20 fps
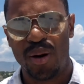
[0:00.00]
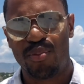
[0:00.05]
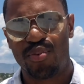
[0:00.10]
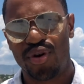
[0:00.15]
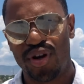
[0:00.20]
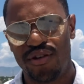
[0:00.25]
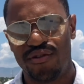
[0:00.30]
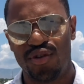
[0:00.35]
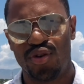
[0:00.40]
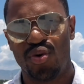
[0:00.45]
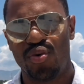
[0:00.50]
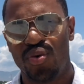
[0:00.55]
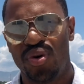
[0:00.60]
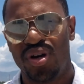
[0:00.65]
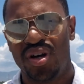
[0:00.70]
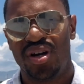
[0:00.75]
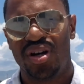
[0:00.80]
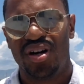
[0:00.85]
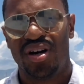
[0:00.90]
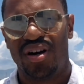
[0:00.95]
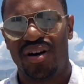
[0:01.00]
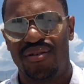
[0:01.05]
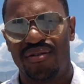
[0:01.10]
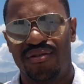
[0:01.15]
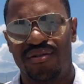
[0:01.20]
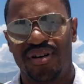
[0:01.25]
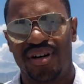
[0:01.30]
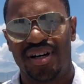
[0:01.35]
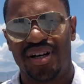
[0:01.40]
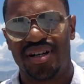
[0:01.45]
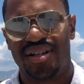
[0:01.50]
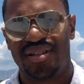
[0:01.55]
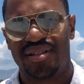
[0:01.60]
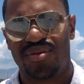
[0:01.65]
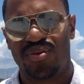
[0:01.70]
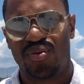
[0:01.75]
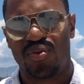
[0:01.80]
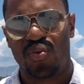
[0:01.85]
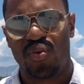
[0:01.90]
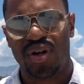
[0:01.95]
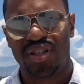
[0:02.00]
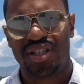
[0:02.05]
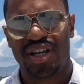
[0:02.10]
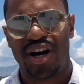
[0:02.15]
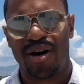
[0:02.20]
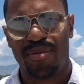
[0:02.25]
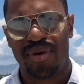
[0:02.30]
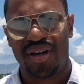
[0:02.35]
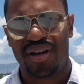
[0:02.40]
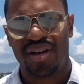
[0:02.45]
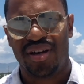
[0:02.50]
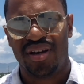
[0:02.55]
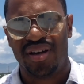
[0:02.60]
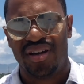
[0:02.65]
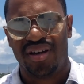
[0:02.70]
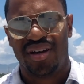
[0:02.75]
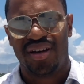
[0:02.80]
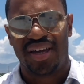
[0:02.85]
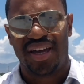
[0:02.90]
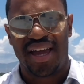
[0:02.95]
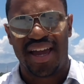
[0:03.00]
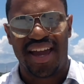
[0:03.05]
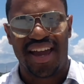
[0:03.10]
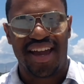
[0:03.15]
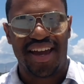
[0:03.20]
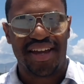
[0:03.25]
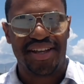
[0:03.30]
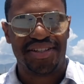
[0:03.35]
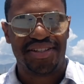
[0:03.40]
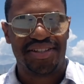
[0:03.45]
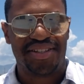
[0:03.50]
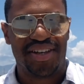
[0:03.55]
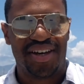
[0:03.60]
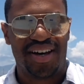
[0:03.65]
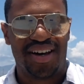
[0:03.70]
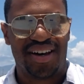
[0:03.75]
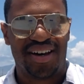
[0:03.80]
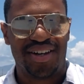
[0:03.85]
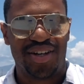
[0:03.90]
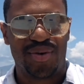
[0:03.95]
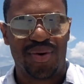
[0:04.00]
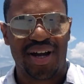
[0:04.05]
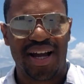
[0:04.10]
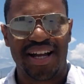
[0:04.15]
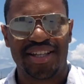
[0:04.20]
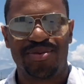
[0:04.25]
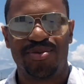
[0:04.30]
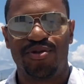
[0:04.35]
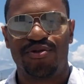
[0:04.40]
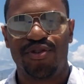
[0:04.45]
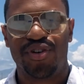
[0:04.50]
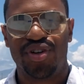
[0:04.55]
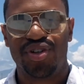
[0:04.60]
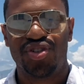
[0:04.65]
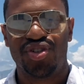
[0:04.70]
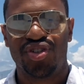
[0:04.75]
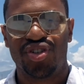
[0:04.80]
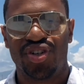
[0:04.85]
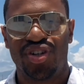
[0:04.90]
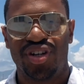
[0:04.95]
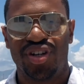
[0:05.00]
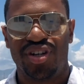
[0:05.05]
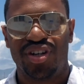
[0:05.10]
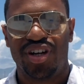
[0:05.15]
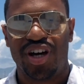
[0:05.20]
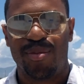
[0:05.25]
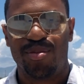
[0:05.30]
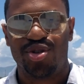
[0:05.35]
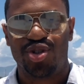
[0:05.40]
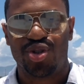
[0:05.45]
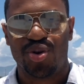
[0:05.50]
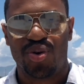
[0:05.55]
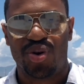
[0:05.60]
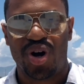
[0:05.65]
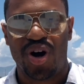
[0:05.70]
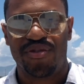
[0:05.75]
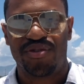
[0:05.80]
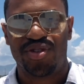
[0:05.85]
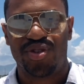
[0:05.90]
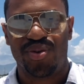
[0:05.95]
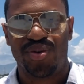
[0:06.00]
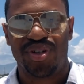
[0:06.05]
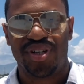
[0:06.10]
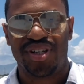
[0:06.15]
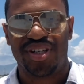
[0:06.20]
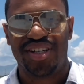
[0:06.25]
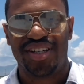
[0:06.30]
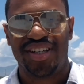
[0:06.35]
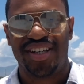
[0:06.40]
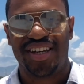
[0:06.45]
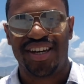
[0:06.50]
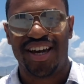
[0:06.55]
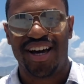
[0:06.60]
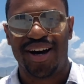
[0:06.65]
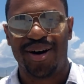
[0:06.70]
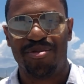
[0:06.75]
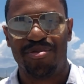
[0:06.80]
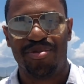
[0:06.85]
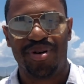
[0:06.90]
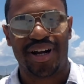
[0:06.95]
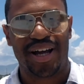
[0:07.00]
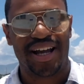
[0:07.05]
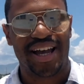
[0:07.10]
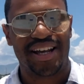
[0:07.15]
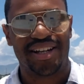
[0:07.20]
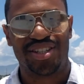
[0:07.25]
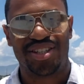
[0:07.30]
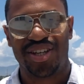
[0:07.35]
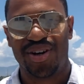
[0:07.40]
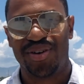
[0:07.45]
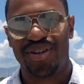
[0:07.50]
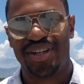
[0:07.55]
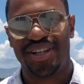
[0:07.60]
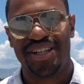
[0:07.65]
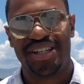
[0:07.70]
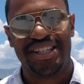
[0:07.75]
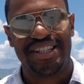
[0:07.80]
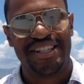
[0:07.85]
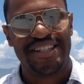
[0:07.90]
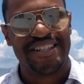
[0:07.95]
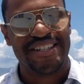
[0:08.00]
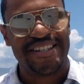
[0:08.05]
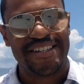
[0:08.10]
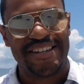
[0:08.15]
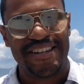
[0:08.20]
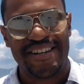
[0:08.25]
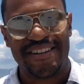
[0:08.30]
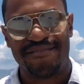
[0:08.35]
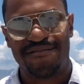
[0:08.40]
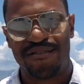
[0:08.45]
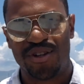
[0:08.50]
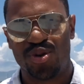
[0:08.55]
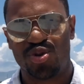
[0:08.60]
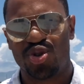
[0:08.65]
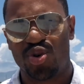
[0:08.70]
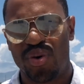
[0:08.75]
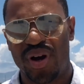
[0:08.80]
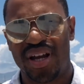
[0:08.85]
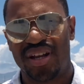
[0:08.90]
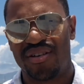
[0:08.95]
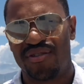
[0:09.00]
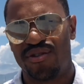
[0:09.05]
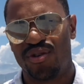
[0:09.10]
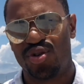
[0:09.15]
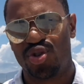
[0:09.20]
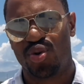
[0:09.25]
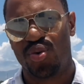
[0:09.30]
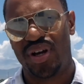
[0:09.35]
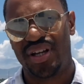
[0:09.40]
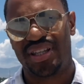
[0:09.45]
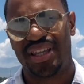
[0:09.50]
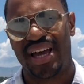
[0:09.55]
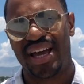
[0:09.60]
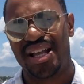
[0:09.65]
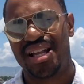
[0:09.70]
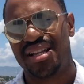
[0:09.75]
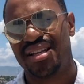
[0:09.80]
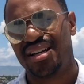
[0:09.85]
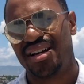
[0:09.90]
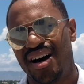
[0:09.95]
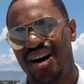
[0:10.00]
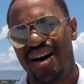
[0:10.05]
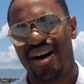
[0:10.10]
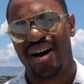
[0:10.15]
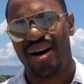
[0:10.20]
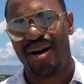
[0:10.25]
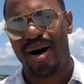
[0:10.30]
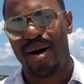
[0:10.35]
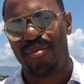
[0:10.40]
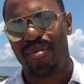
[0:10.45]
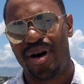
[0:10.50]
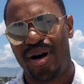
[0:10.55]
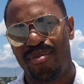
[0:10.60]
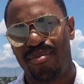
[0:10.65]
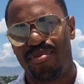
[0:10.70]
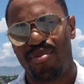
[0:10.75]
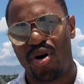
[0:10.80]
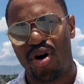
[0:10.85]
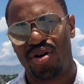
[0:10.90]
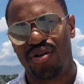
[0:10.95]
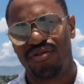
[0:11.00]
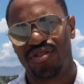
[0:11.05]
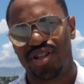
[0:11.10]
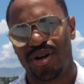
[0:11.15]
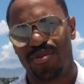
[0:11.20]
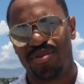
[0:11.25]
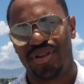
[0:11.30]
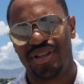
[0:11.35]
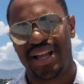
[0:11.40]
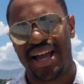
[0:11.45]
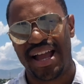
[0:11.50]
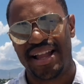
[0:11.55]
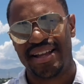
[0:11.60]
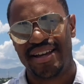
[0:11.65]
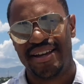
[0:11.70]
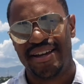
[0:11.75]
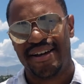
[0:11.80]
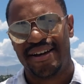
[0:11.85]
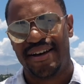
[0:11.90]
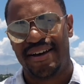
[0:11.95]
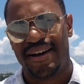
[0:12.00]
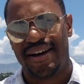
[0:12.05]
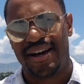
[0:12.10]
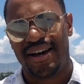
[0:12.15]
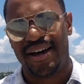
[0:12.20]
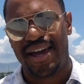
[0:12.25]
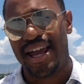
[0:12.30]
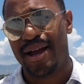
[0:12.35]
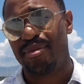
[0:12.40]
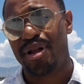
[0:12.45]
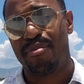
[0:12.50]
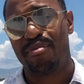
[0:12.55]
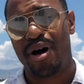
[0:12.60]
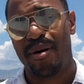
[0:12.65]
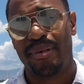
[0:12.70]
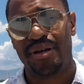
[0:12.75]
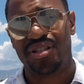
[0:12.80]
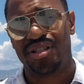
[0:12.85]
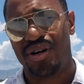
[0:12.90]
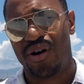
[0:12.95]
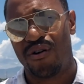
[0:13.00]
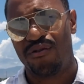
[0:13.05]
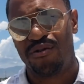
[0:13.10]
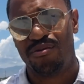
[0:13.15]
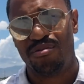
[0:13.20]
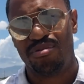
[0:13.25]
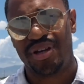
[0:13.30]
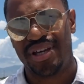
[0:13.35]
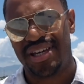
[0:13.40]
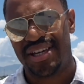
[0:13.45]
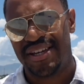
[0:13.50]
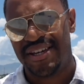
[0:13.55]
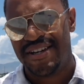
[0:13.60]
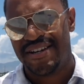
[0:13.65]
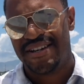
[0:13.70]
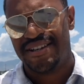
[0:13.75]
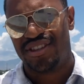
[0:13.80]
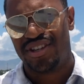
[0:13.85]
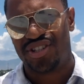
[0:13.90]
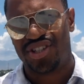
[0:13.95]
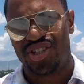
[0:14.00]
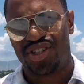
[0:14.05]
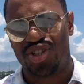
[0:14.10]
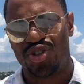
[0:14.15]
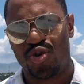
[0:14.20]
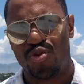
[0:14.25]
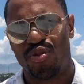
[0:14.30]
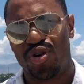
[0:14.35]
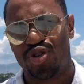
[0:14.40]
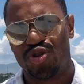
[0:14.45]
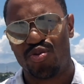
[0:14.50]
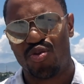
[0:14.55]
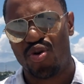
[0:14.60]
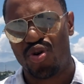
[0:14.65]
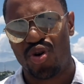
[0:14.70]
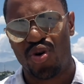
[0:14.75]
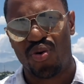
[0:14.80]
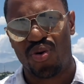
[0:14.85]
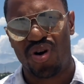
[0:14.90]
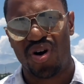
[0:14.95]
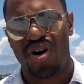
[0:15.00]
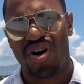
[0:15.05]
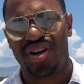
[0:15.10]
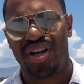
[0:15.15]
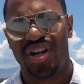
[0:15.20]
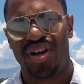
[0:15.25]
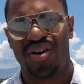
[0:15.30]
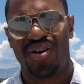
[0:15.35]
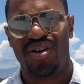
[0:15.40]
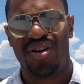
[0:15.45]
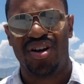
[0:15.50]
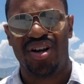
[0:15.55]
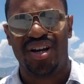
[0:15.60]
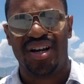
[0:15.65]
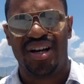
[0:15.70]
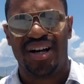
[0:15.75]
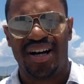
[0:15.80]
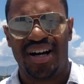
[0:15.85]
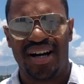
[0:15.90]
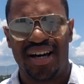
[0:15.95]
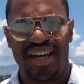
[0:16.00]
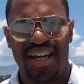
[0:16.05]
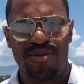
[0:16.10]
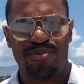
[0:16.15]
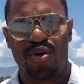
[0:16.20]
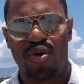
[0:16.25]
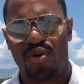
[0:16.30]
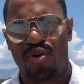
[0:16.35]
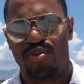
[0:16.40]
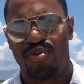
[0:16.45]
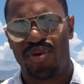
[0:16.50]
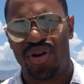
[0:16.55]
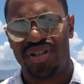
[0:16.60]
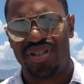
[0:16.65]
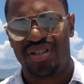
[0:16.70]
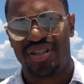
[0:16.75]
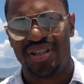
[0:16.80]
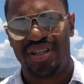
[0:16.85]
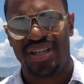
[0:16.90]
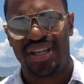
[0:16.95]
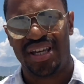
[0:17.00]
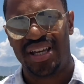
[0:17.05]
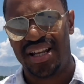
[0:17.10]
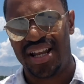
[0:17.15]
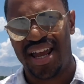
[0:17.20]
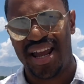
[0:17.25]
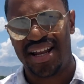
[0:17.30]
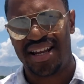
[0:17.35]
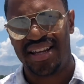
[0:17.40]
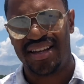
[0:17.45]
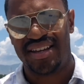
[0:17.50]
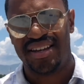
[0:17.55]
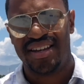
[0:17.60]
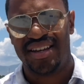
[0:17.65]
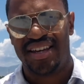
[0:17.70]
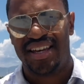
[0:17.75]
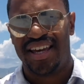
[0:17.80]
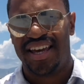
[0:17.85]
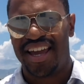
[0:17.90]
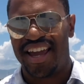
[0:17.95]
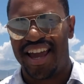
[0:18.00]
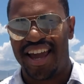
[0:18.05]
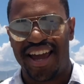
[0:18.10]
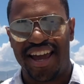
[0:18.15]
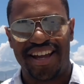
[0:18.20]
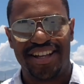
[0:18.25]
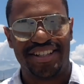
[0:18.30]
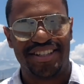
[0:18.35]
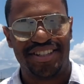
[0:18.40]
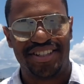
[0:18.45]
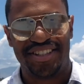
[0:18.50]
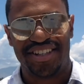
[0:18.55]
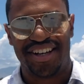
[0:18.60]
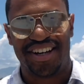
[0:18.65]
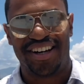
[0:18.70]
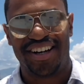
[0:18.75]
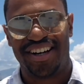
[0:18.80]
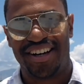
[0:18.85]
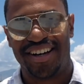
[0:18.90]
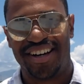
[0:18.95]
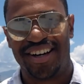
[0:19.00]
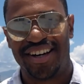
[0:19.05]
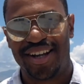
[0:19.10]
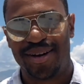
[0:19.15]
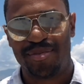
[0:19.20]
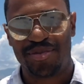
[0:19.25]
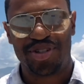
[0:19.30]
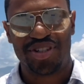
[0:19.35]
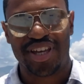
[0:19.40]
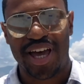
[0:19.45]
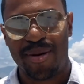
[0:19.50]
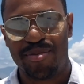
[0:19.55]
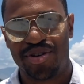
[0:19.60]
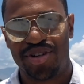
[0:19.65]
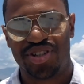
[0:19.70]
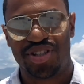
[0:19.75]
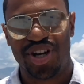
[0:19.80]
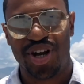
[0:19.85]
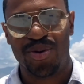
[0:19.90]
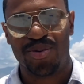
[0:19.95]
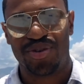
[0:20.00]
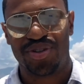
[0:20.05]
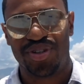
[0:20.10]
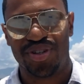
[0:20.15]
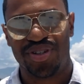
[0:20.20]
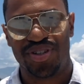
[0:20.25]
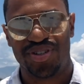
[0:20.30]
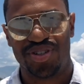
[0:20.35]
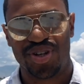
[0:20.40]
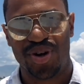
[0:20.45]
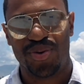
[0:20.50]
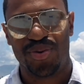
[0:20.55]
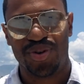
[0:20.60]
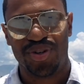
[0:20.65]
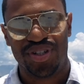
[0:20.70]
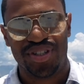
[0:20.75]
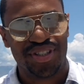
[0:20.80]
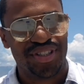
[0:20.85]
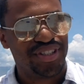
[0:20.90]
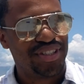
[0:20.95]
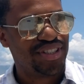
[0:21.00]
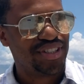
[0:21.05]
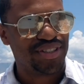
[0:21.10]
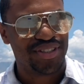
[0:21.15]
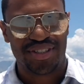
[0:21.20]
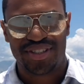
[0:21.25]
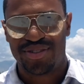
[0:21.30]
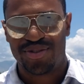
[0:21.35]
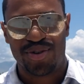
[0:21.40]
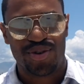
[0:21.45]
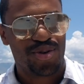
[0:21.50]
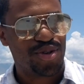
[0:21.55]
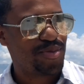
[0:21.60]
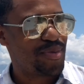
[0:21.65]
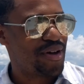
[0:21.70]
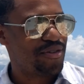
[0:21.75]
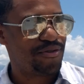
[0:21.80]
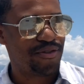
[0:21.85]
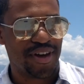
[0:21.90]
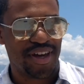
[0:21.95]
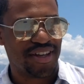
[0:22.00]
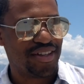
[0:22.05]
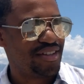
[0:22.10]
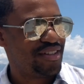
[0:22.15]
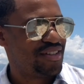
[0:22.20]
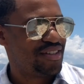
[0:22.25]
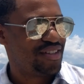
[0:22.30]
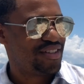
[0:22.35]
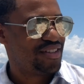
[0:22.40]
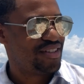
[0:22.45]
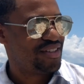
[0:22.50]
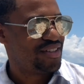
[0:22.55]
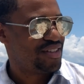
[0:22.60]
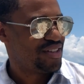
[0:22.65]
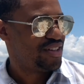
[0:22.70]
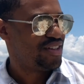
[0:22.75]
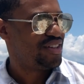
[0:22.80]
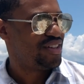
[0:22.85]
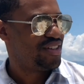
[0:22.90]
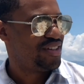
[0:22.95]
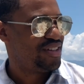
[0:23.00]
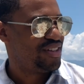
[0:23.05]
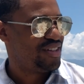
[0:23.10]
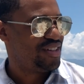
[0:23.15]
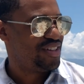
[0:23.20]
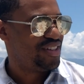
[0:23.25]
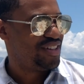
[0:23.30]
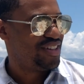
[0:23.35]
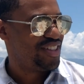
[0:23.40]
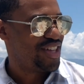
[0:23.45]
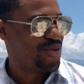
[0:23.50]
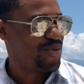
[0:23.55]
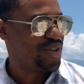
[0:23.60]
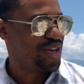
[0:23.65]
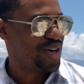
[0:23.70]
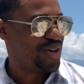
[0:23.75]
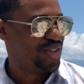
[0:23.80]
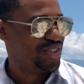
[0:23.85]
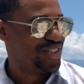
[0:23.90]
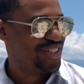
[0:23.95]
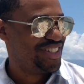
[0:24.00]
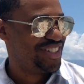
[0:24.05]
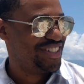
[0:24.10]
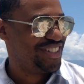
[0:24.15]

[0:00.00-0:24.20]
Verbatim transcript: preview of uh, what's coming. And uh, you know, I got some footage. I'm gonna show it off to you. Um, but I got to tell you, it feels great. It feels great that uh, I'm, I'm part of something that, uh, A, I'm not by myself, and B, there's just so much more going on here uh, in Port-au-Prince, in Haiti, and, uh, and I'm just happy to share it with you. So, where's my fade? There we go.